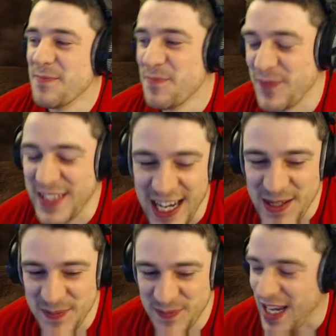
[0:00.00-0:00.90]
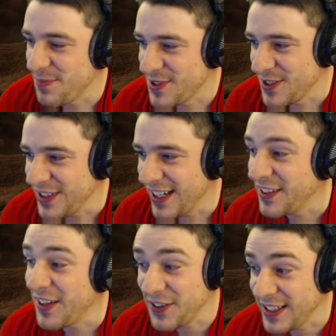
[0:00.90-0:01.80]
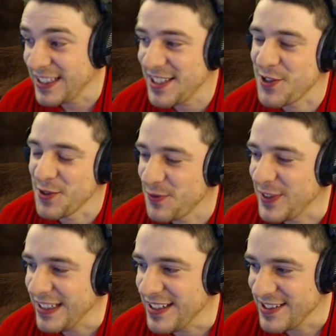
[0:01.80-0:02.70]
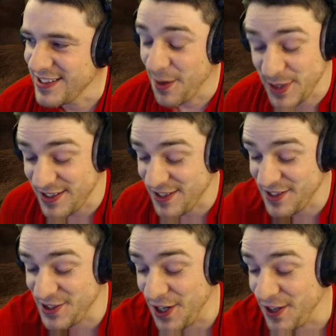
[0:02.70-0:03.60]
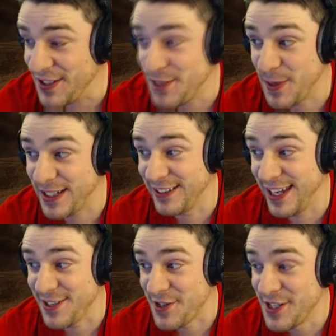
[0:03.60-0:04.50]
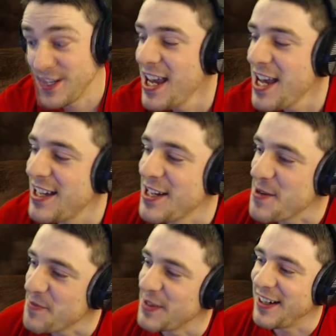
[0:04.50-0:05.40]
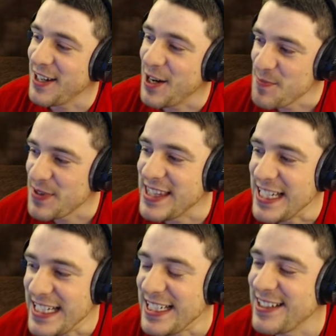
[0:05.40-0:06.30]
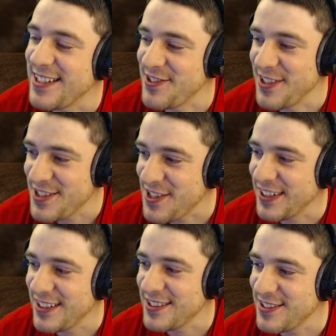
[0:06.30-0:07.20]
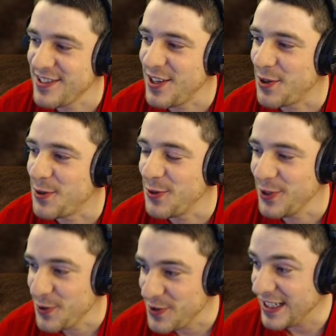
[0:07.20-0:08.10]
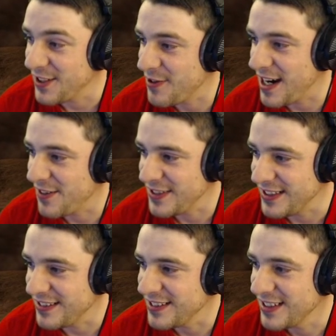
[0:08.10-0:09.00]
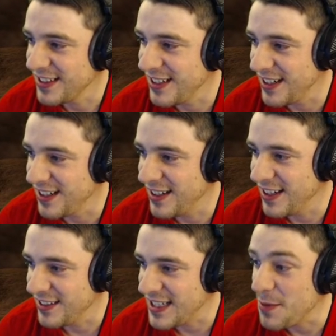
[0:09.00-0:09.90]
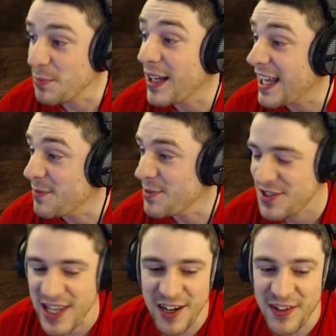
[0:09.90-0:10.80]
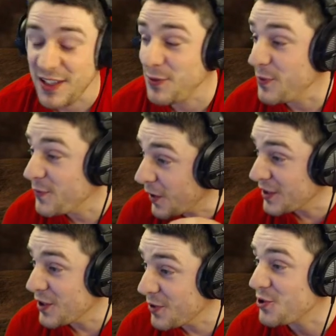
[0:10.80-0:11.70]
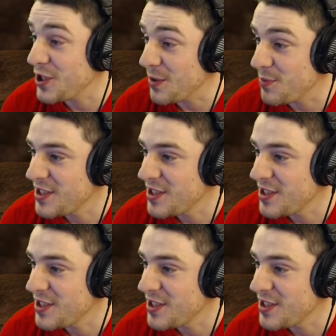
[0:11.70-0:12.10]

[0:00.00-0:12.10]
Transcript: Yeah, absolutely. I think it's going to feed into... I mean, this is entirely speculation, but I'm thinking that's going to tie into the whole looting and crafting gameplay elements there, that if you find those ships...